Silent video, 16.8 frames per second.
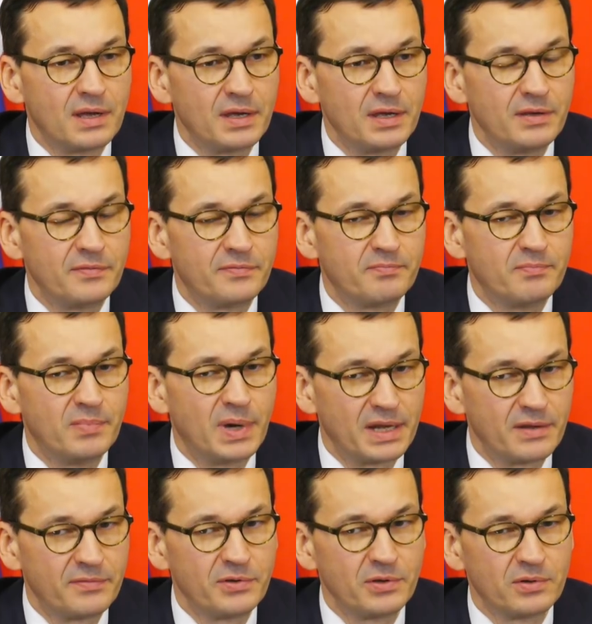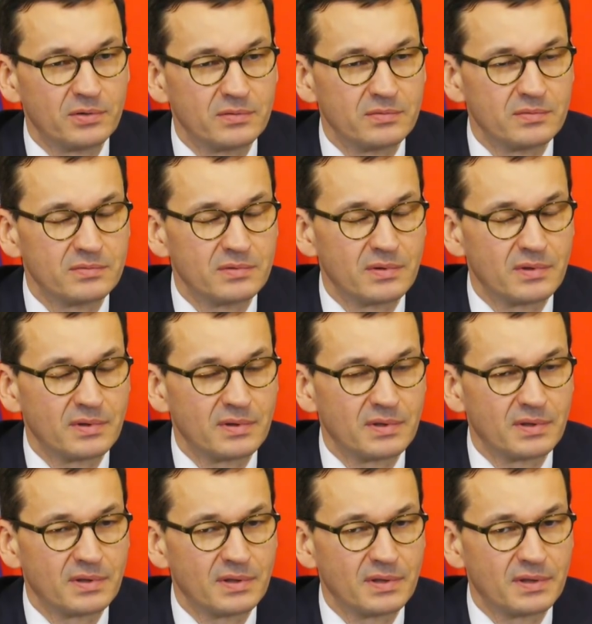If you
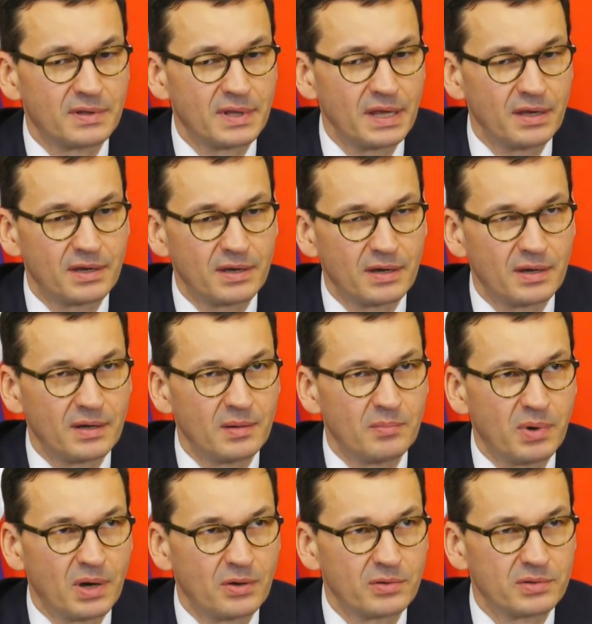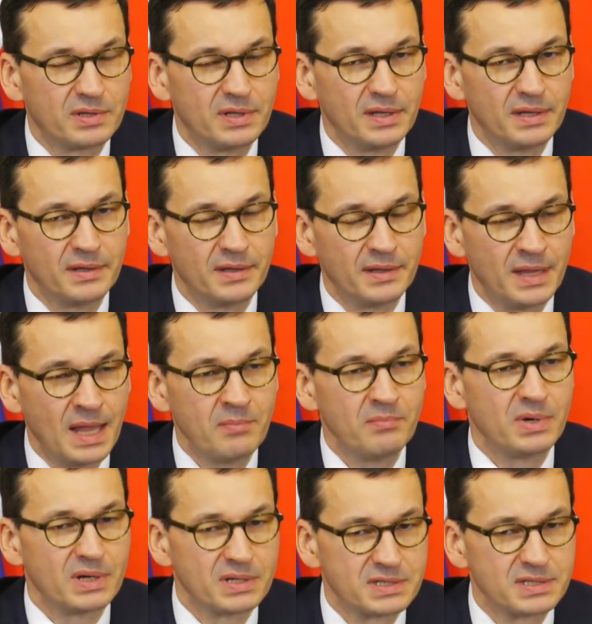think about the
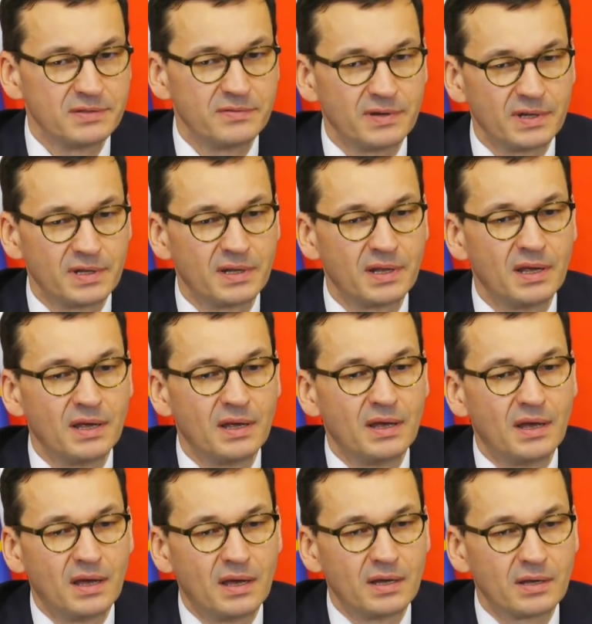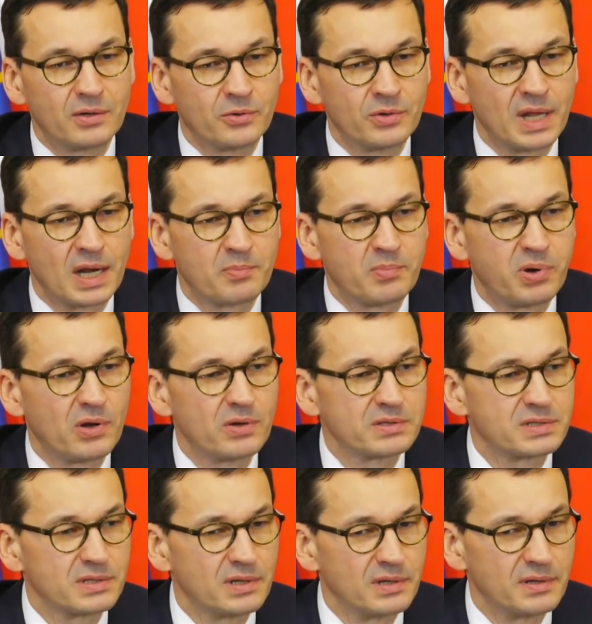numbers, even Gunnar
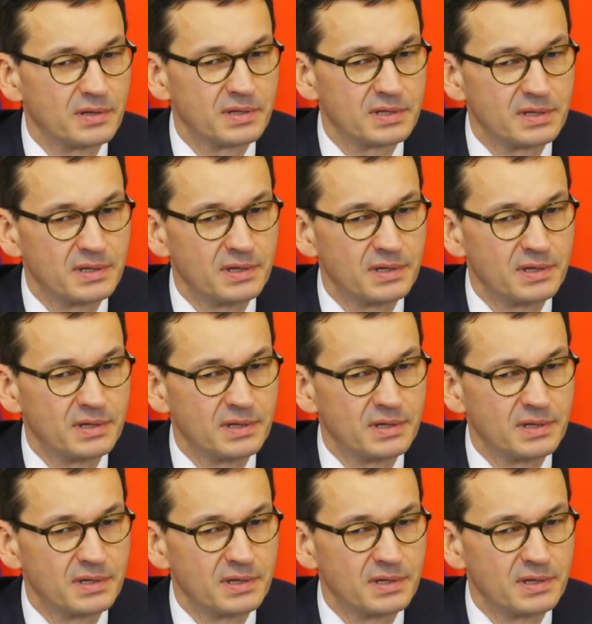Paulsson,